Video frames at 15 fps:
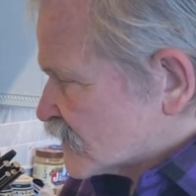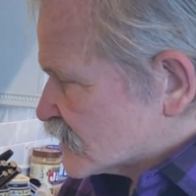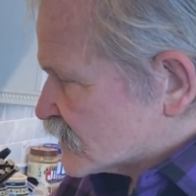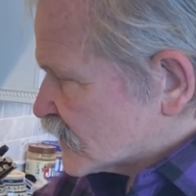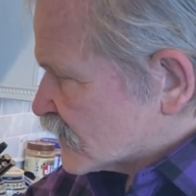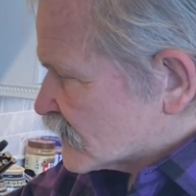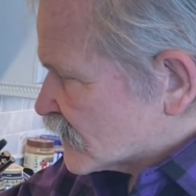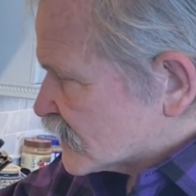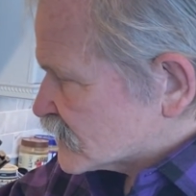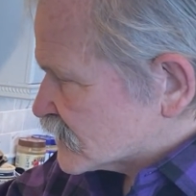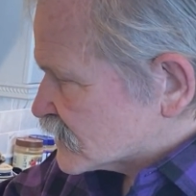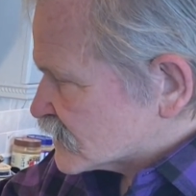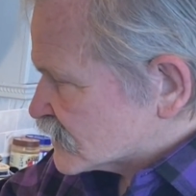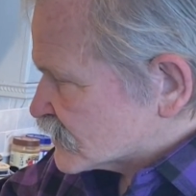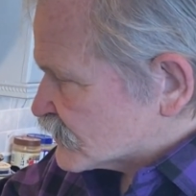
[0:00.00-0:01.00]
see how nice
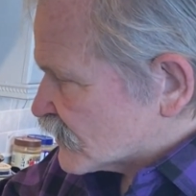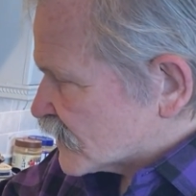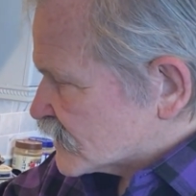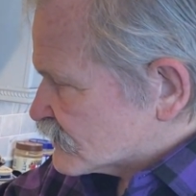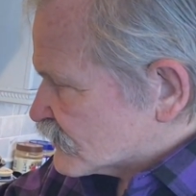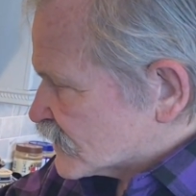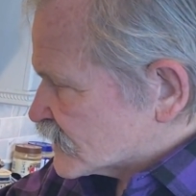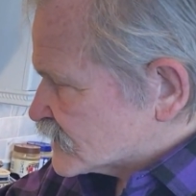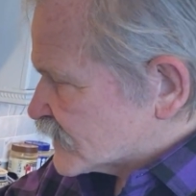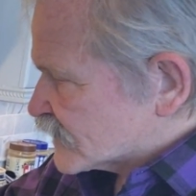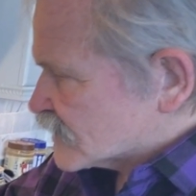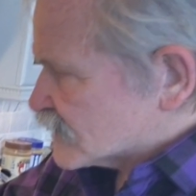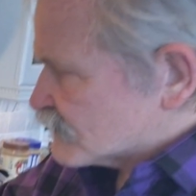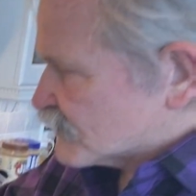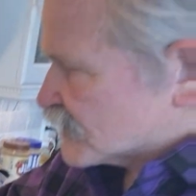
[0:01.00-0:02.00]
this is
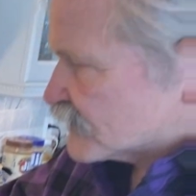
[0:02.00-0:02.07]
raising up?